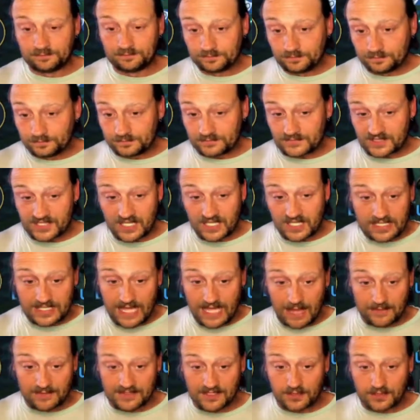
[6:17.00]
She is
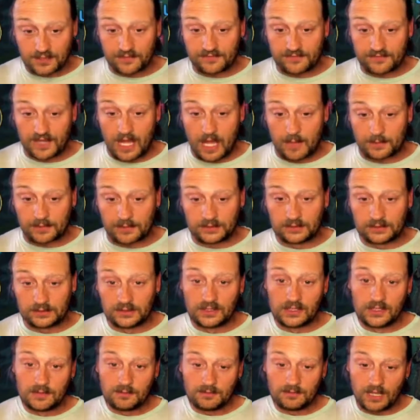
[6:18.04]
absolutely phenomenal.
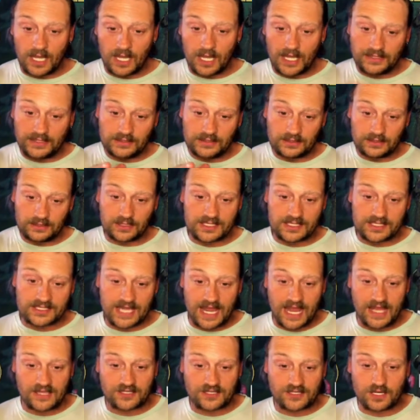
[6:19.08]
But
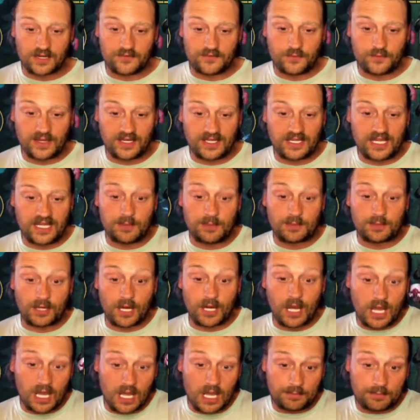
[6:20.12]
Lysandra, if we can keep her
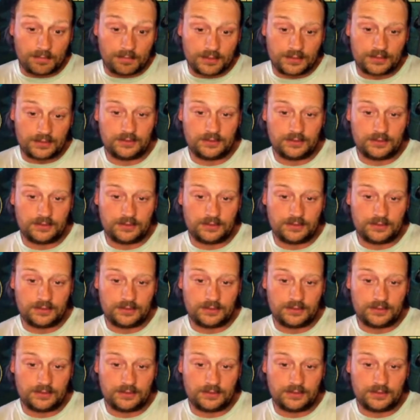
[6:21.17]
up,